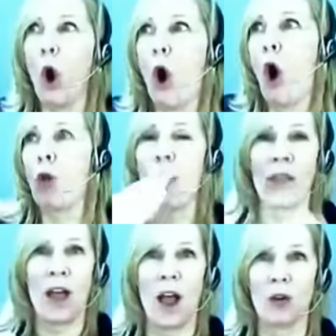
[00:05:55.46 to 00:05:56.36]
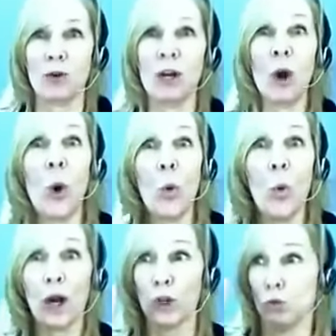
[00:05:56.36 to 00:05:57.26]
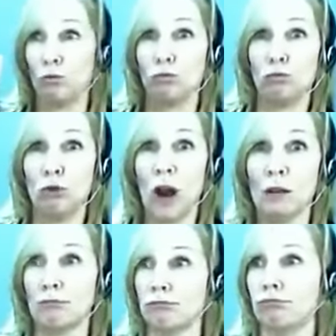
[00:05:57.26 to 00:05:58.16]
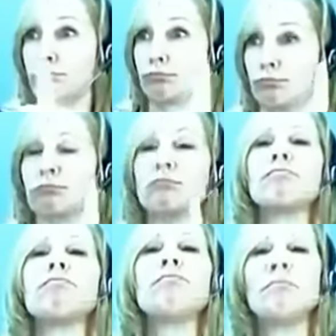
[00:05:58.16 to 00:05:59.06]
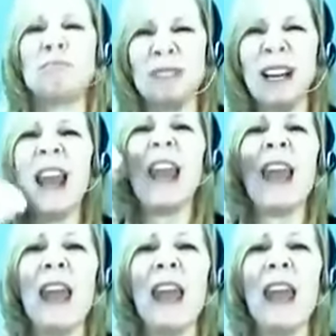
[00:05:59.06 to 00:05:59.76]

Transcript: for the next available interpreter that speaks that language, that is